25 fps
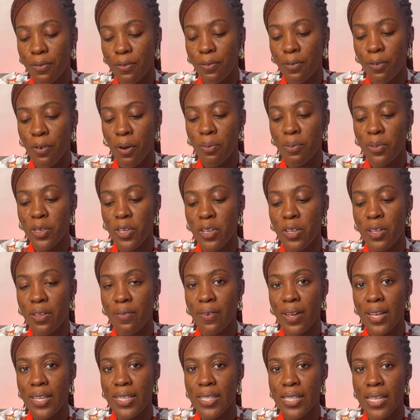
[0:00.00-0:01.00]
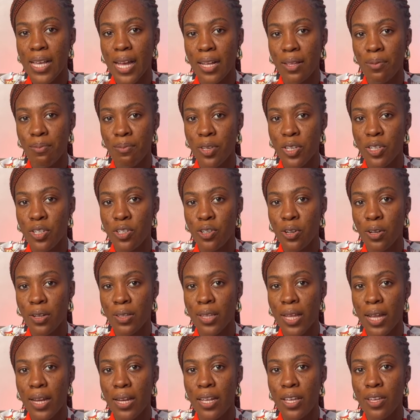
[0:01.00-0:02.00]
from the university admission,
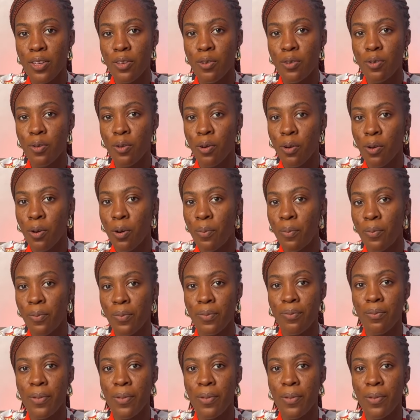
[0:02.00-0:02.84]
telling you, oh,